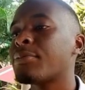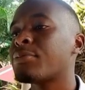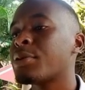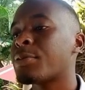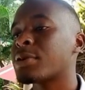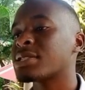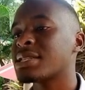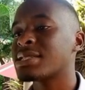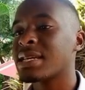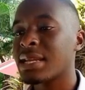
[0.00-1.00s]

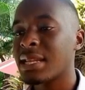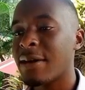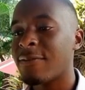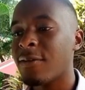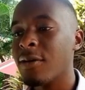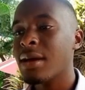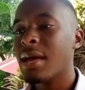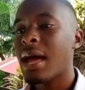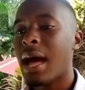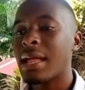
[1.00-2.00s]
pre-processing level,
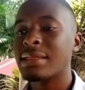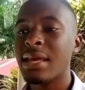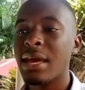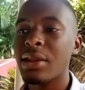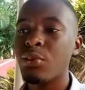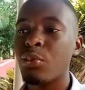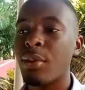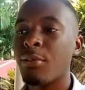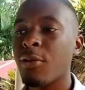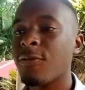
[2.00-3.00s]
and then we
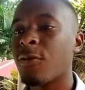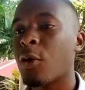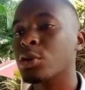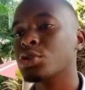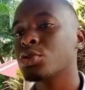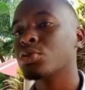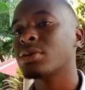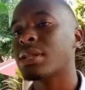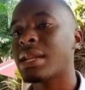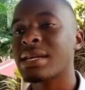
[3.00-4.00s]
move on to
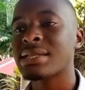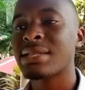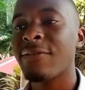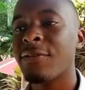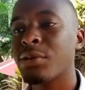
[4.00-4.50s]
the next level,